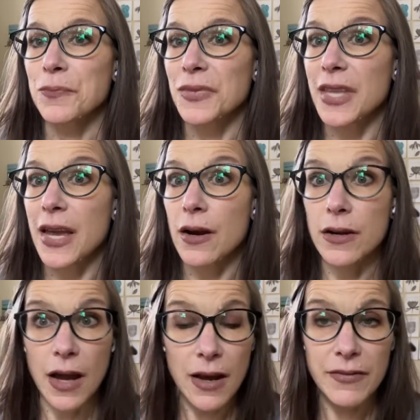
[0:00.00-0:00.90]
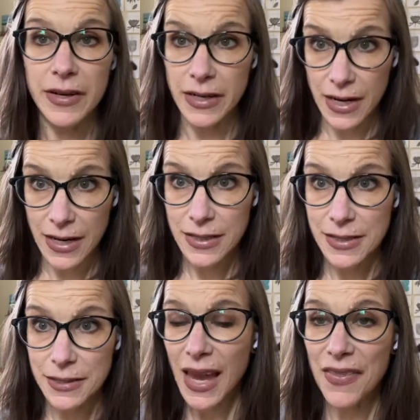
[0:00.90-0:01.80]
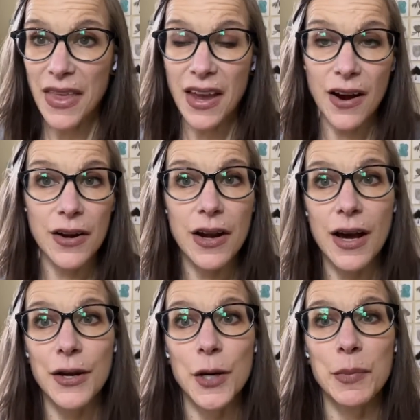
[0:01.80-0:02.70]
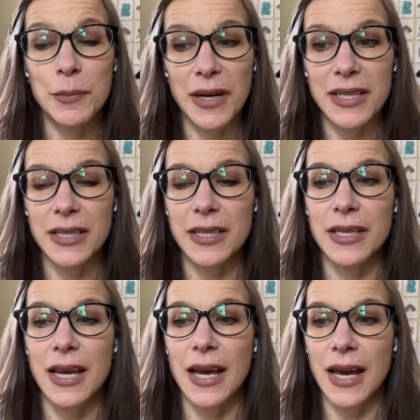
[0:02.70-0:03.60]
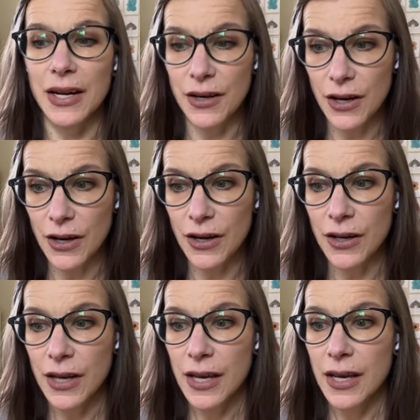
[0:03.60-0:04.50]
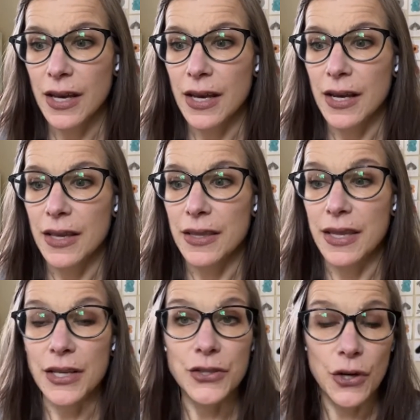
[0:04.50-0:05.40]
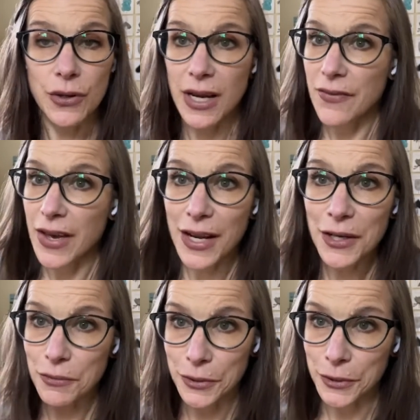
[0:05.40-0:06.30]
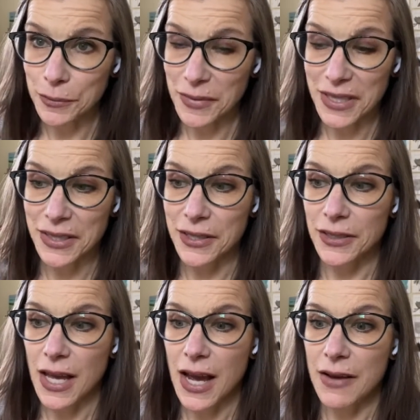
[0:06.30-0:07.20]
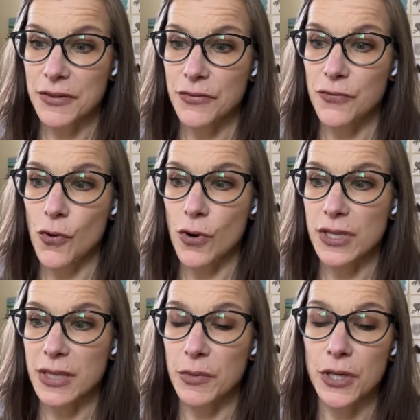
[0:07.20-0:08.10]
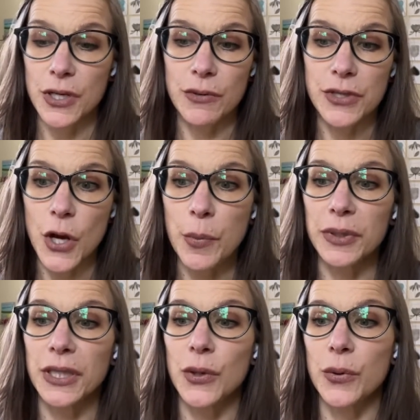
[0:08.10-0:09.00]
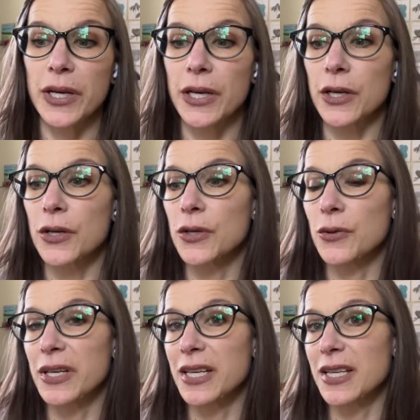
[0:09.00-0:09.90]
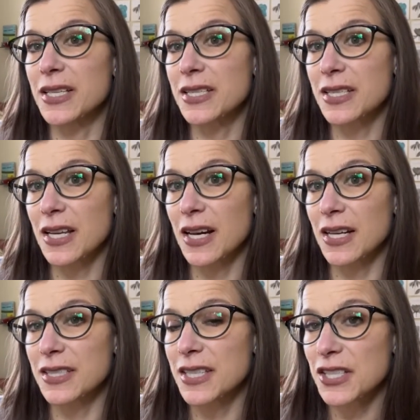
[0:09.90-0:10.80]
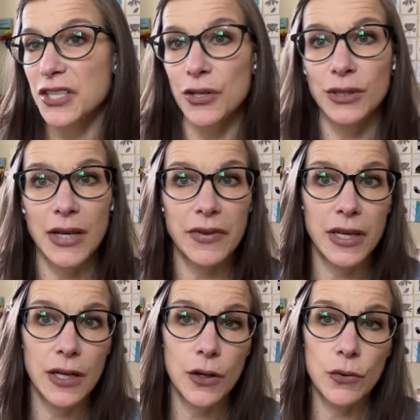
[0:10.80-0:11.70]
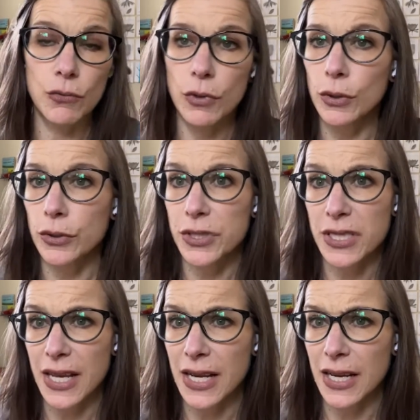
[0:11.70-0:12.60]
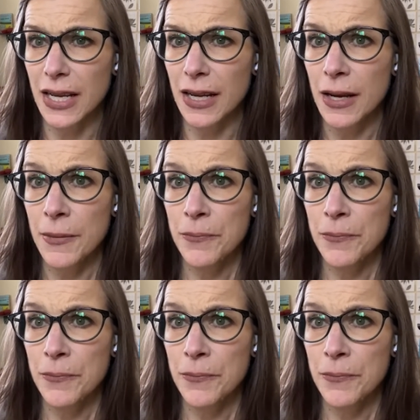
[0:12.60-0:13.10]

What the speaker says: They are not very nice, and they are not open-minded at all. They don't have any room in their lives for someone who is openly queer, who is a disco-loving, roller-skating,